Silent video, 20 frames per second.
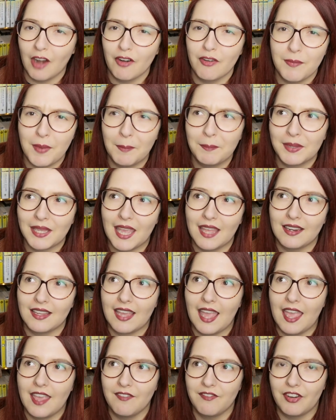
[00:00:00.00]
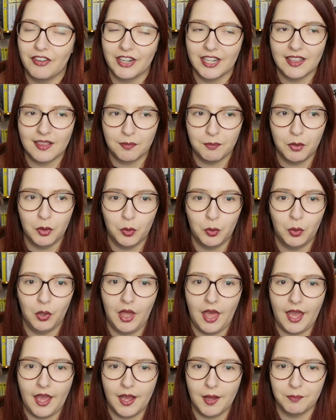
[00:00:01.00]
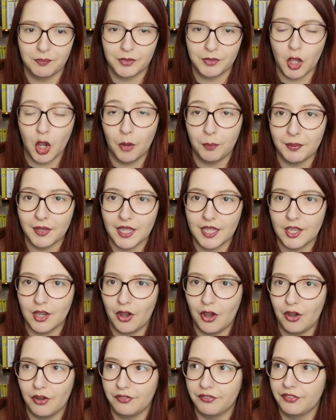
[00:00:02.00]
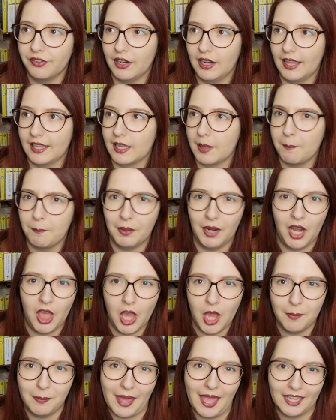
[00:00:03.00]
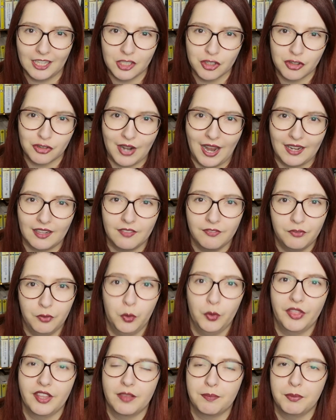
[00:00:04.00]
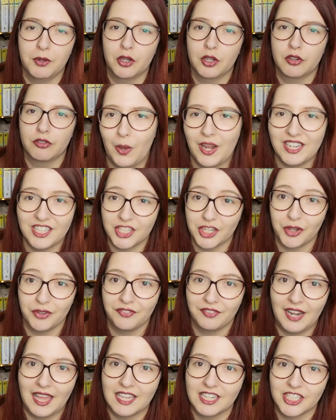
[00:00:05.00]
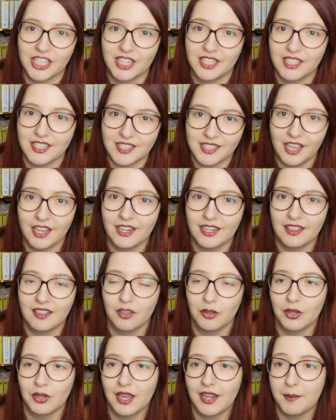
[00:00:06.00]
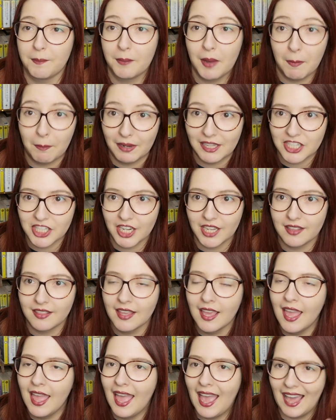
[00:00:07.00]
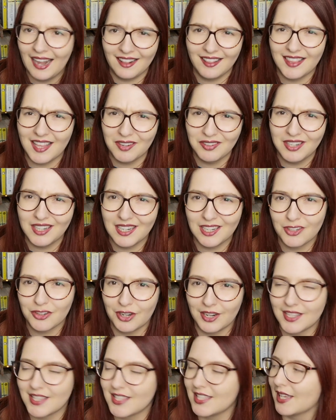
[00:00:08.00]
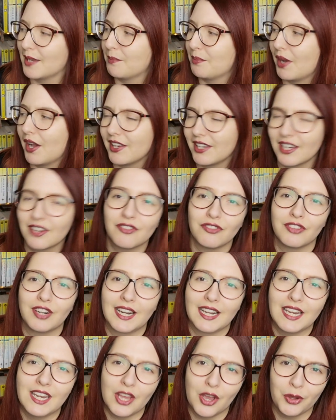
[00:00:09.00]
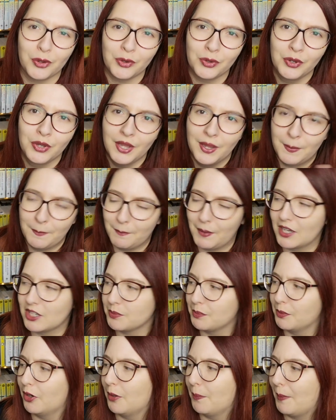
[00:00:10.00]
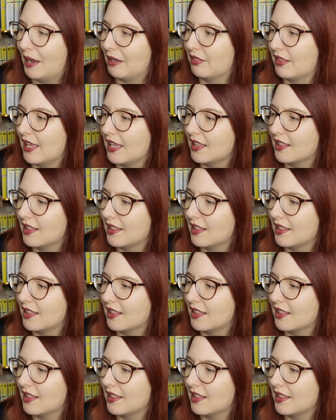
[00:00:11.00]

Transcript: I remember getting a very small um, copy of like a blurb extract for this book when Jo Fletcher decided to kind of publish it and it sounded interesting but I didn't really know much more about it.